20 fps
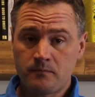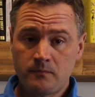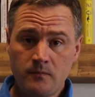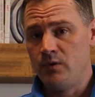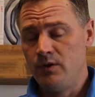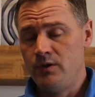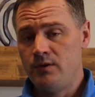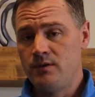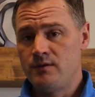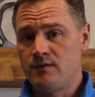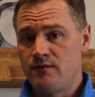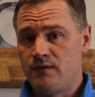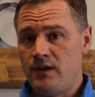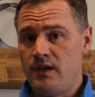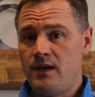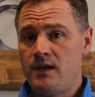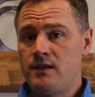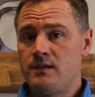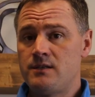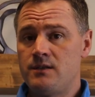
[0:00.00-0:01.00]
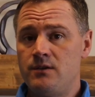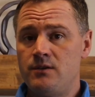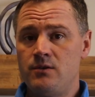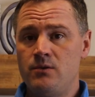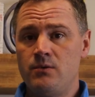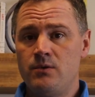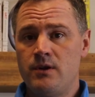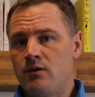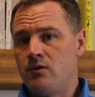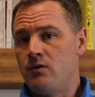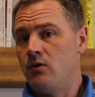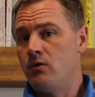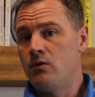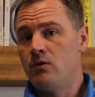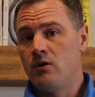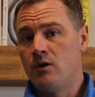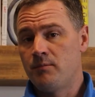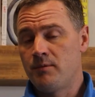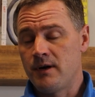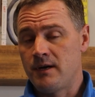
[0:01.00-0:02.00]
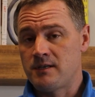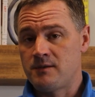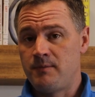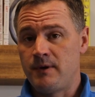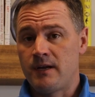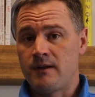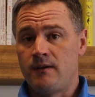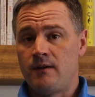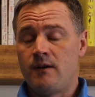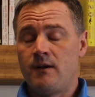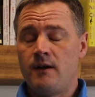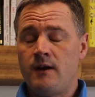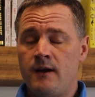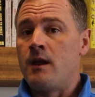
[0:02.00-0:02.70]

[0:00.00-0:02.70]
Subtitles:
We'll use VAs to do their cold call prospecting.